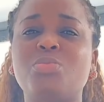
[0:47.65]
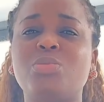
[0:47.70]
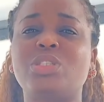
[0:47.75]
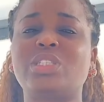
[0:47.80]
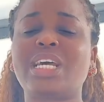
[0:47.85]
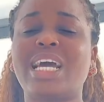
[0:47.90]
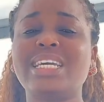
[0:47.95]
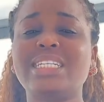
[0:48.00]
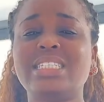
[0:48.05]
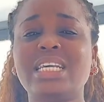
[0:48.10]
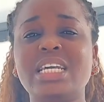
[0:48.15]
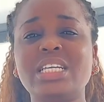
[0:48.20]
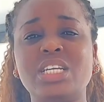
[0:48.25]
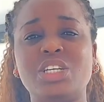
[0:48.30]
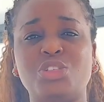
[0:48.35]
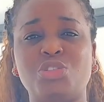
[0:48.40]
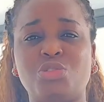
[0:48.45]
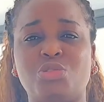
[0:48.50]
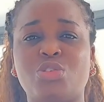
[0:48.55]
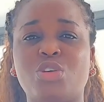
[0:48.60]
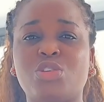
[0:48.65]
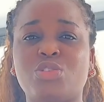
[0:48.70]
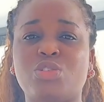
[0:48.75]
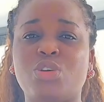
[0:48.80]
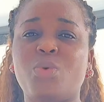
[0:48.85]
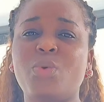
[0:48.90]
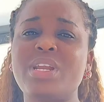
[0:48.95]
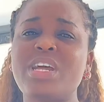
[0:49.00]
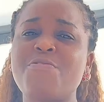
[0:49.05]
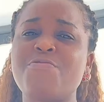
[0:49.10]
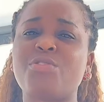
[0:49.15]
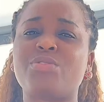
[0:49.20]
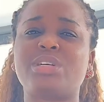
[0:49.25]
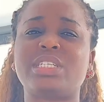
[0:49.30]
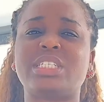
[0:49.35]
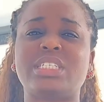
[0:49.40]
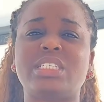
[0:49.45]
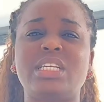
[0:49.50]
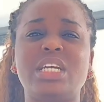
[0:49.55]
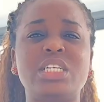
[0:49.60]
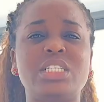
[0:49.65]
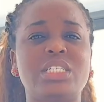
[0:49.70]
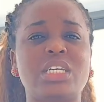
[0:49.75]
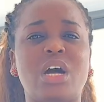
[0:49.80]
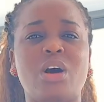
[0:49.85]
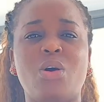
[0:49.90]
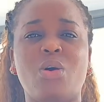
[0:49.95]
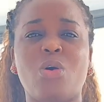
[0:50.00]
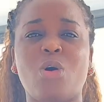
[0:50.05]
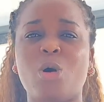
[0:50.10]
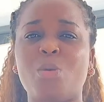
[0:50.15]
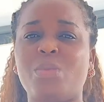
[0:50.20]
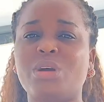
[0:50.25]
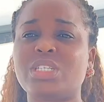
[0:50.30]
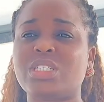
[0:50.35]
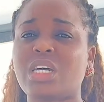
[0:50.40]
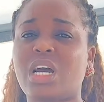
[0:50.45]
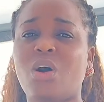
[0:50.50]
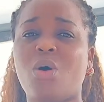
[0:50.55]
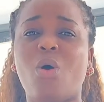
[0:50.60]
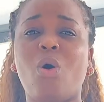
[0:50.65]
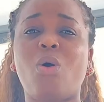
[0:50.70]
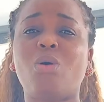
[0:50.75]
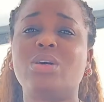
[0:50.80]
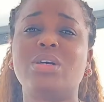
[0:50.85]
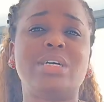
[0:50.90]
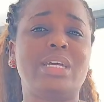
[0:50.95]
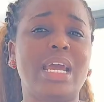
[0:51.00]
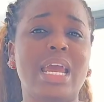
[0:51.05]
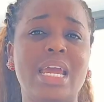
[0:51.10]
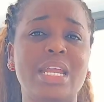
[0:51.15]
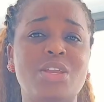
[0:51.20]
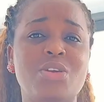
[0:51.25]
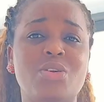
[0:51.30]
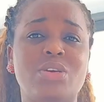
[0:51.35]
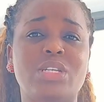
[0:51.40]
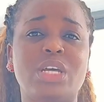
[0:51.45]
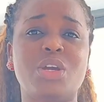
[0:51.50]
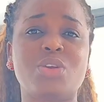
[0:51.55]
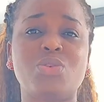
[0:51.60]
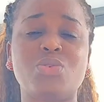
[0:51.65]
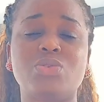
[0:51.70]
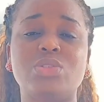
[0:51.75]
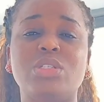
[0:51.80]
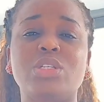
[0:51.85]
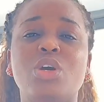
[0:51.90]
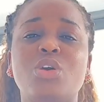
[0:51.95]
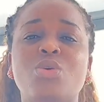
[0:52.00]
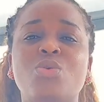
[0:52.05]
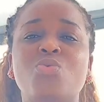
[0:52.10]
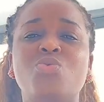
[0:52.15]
started a structure, whether for residential or commercial or any other use,